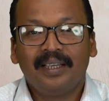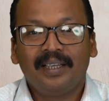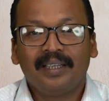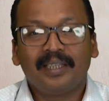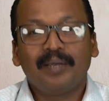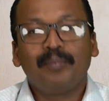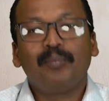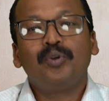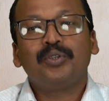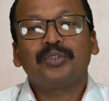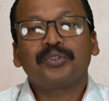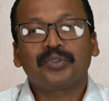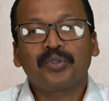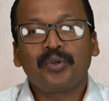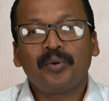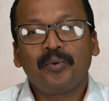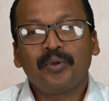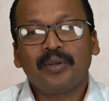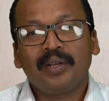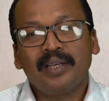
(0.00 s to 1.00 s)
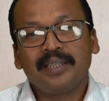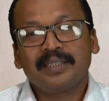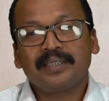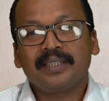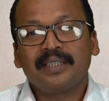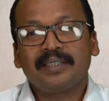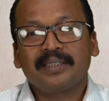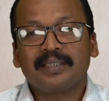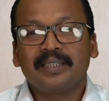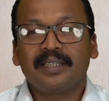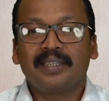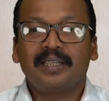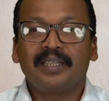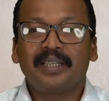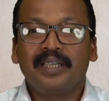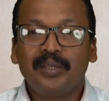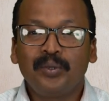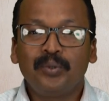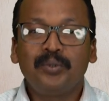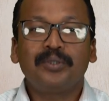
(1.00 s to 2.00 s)
The most common license and
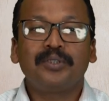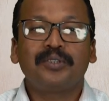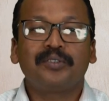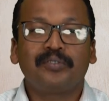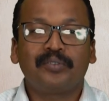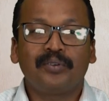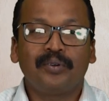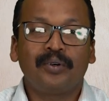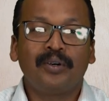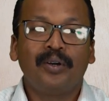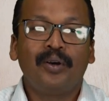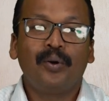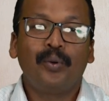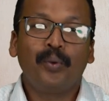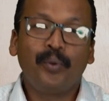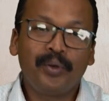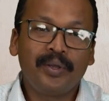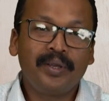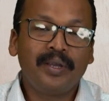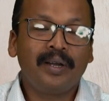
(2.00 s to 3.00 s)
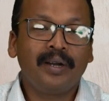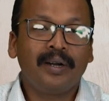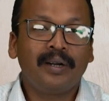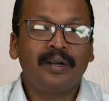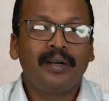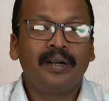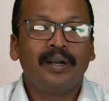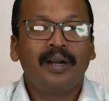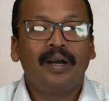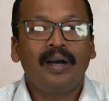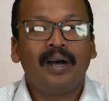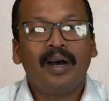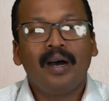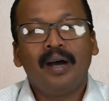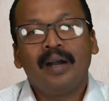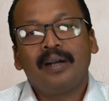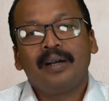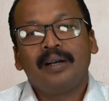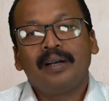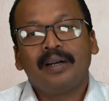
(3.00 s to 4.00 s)
used for OER
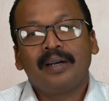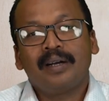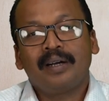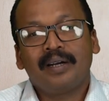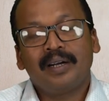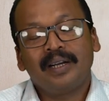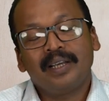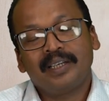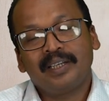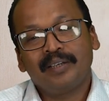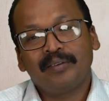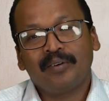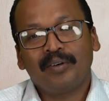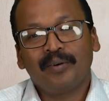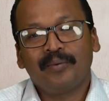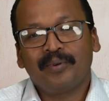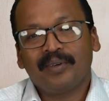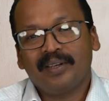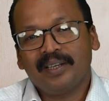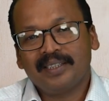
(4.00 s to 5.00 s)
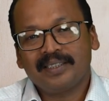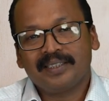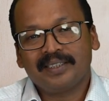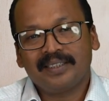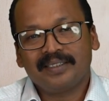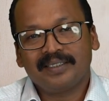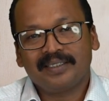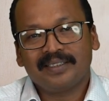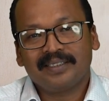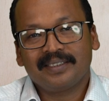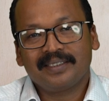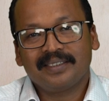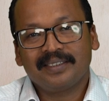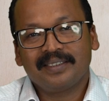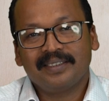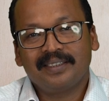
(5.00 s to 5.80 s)
are Creative Commons license.